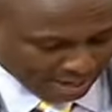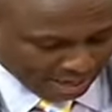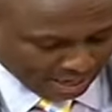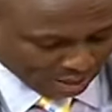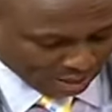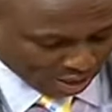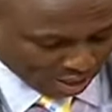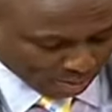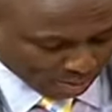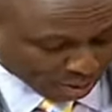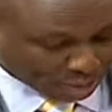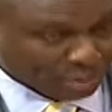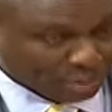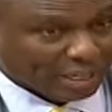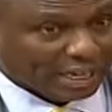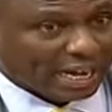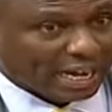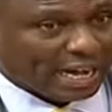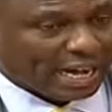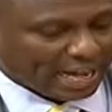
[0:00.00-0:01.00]
And Honorable
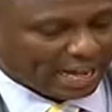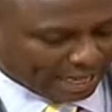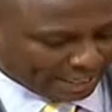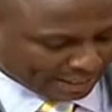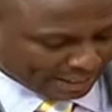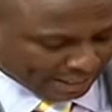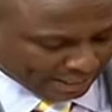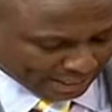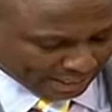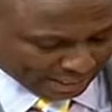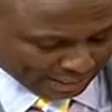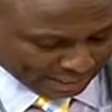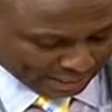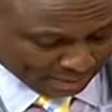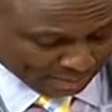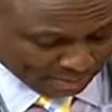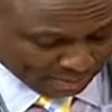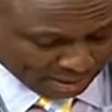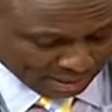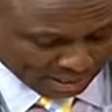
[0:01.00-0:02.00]
Speaker, as
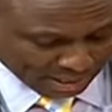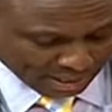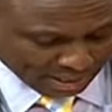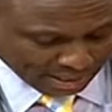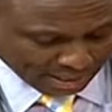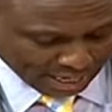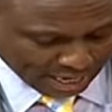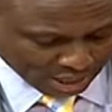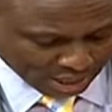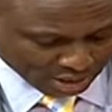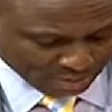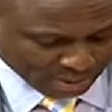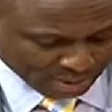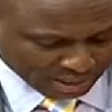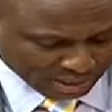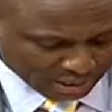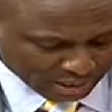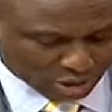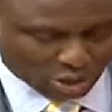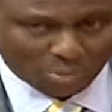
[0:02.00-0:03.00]
indicated in the House
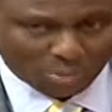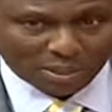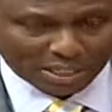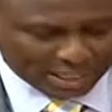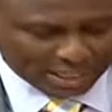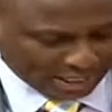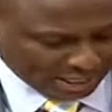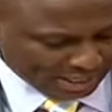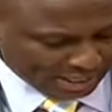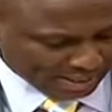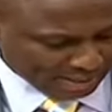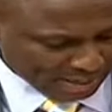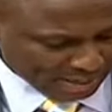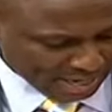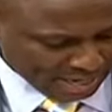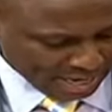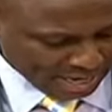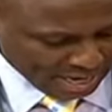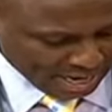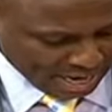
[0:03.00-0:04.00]
Business Committee,
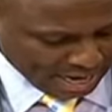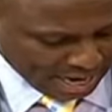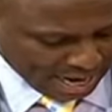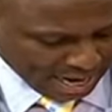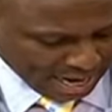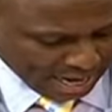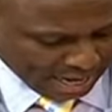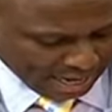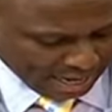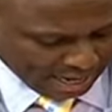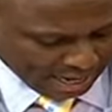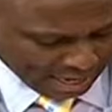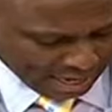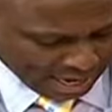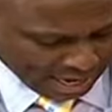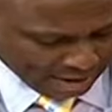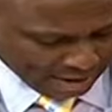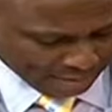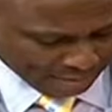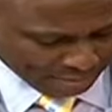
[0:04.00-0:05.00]
I
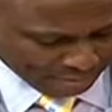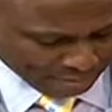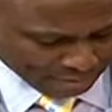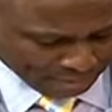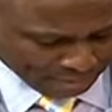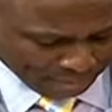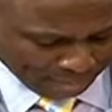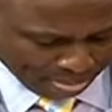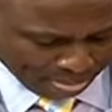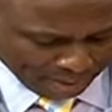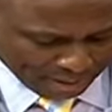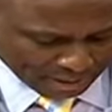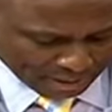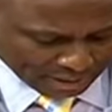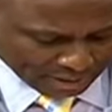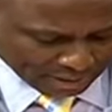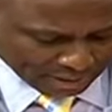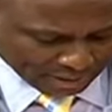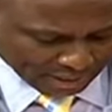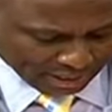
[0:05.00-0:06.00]
have
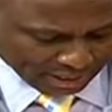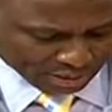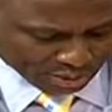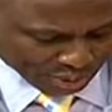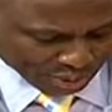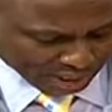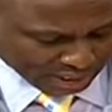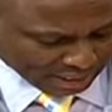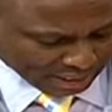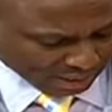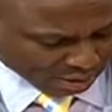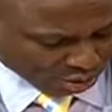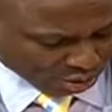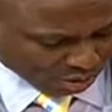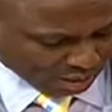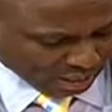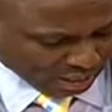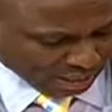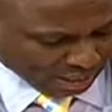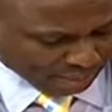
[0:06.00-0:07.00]
since written to
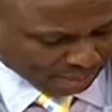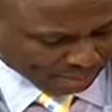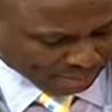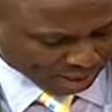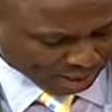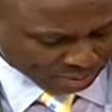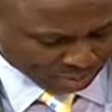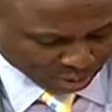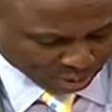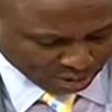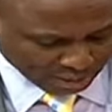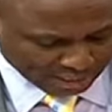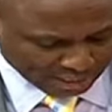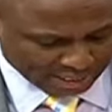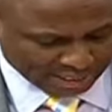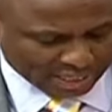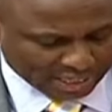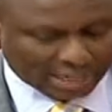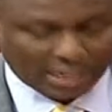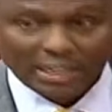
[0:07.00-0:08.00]
the Principal
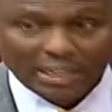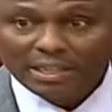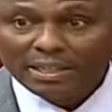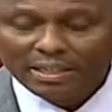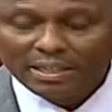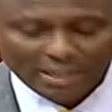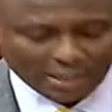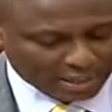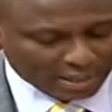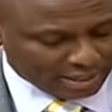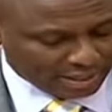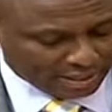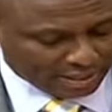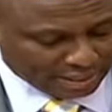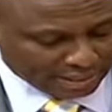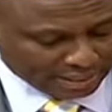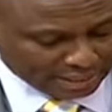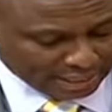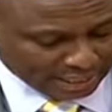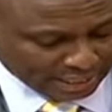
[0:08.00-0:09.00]
Secretary,
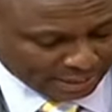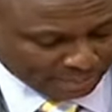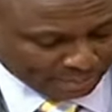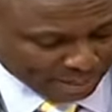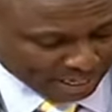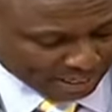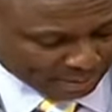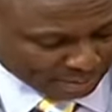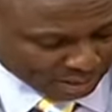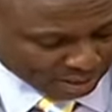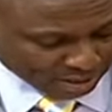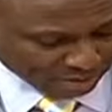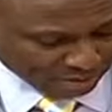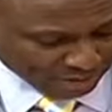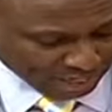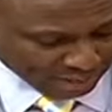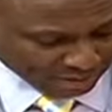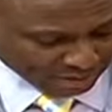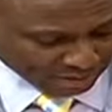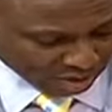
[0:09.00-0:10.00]
the State Department of
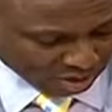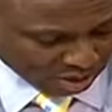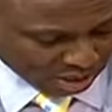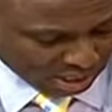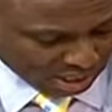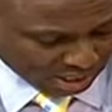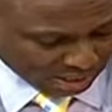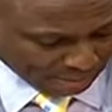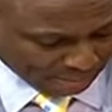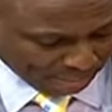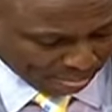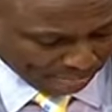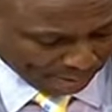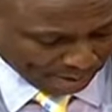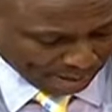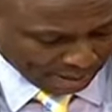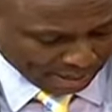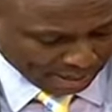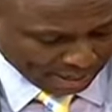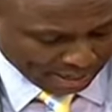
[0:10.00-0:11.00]
Livestock,
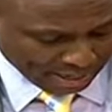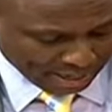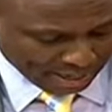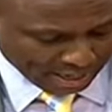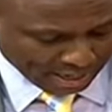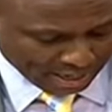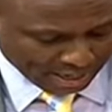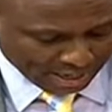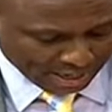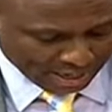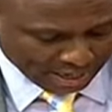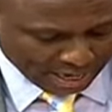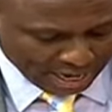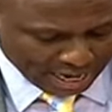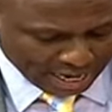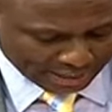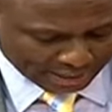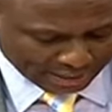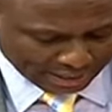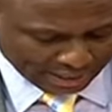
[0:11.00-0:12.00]

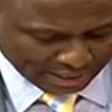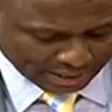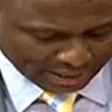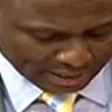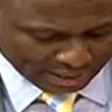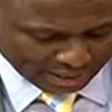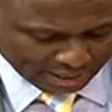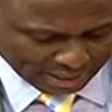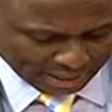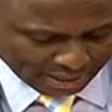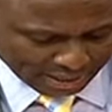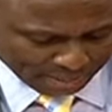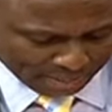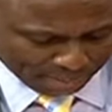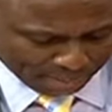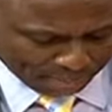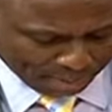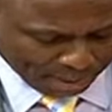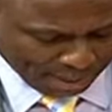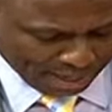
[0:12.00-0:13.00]
asking the
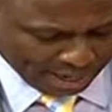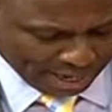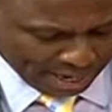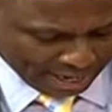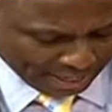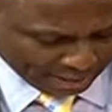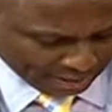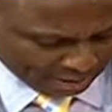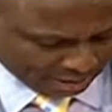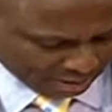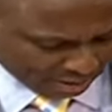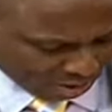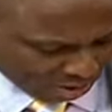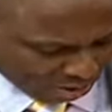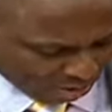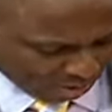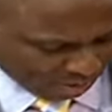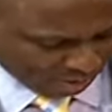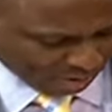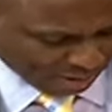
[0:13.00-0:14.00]
PS,
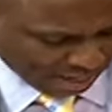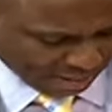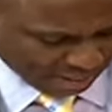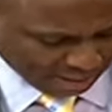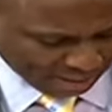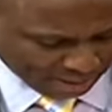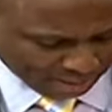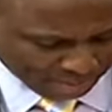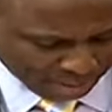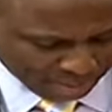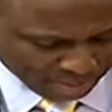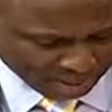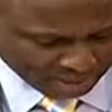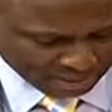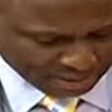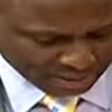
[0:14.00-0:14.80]
or rather the Permanent